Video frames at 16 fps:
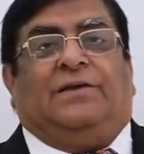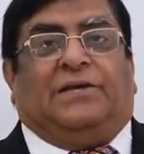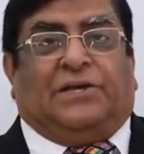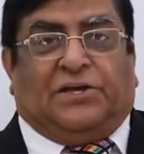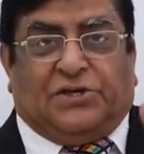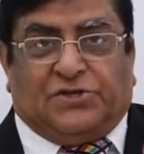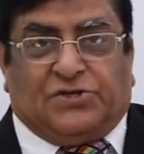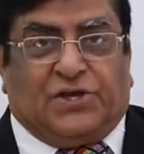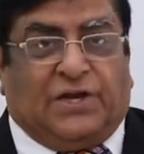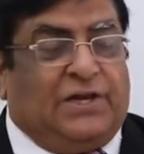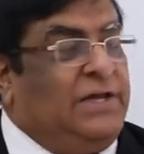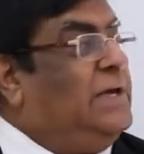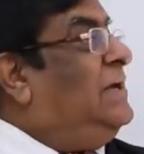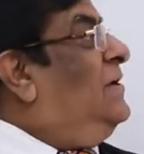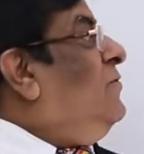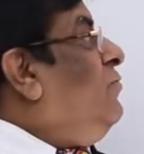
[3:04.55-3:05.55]

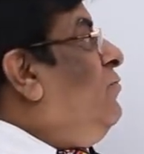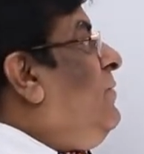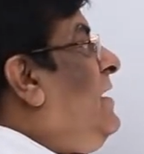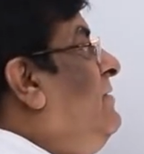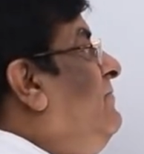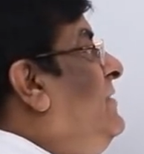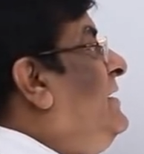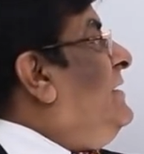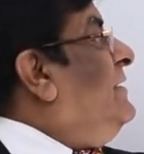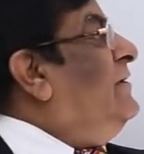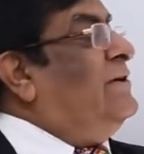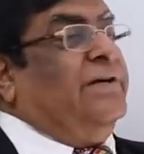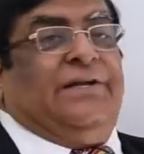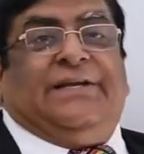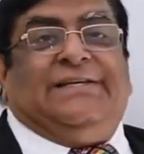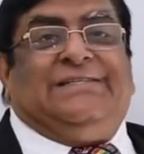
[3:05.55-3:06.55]
Initially when we
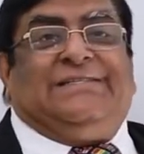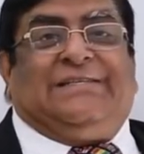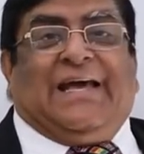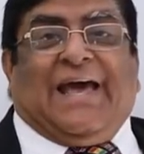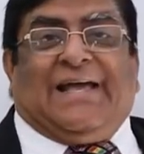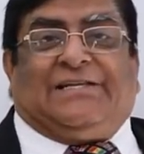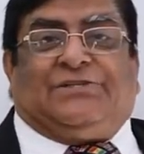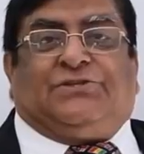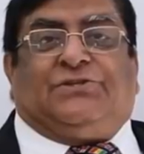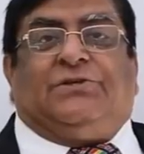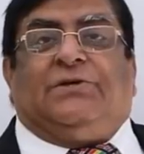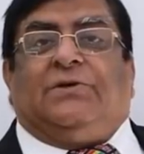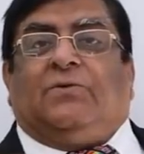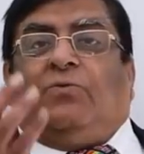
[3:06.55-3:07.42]
increase H